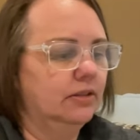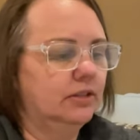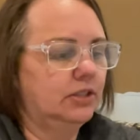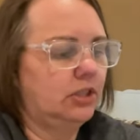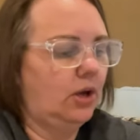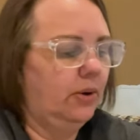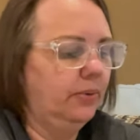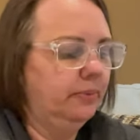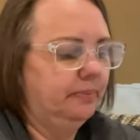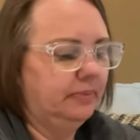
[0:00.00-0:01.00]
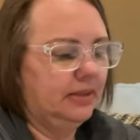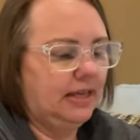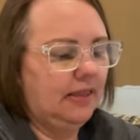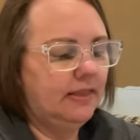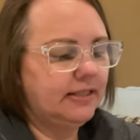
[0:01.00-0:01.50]
So,
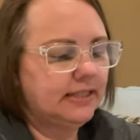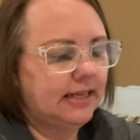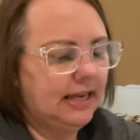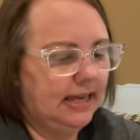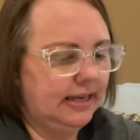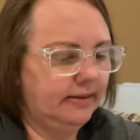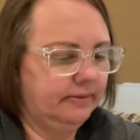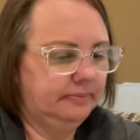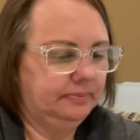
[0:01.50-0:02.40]
in this kit